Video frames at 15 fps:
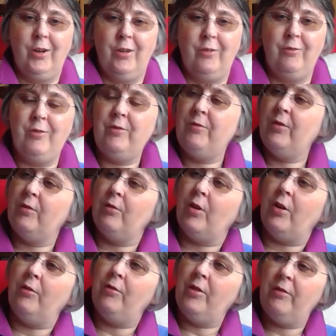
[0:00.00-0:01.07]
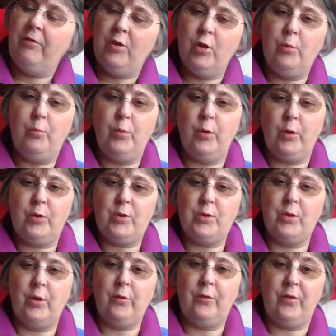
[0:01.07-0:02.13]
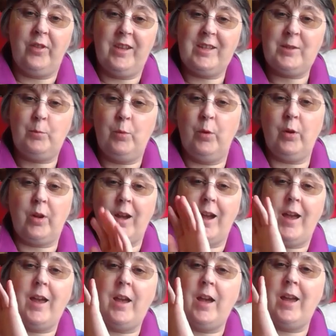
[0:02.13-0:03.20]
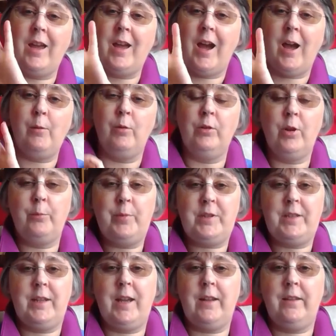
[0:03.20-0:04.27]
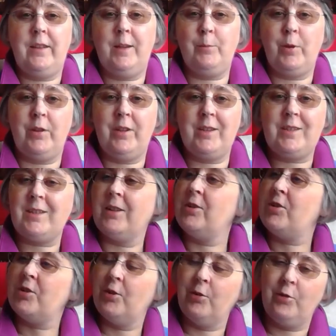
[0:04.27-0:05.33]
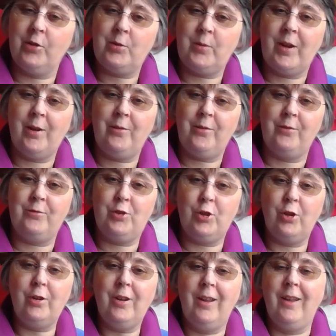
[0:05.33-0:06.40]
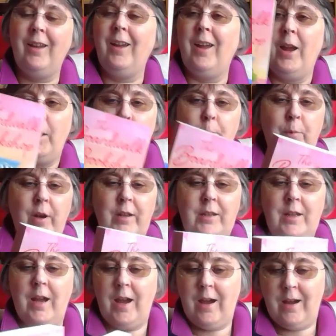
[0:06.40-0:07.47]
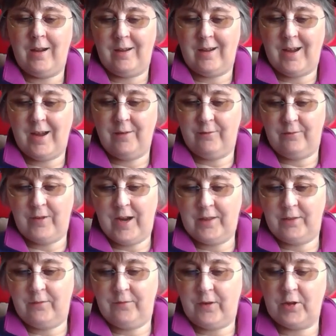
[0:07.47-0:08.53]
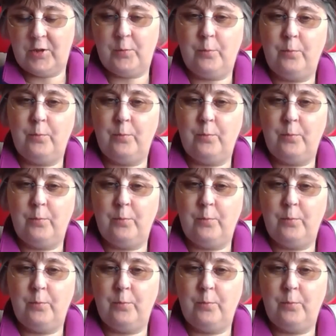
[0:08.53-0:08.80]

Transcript: review book tour for this book. I will not be saying anything about this until the 12th of June, but yeah, I've read the first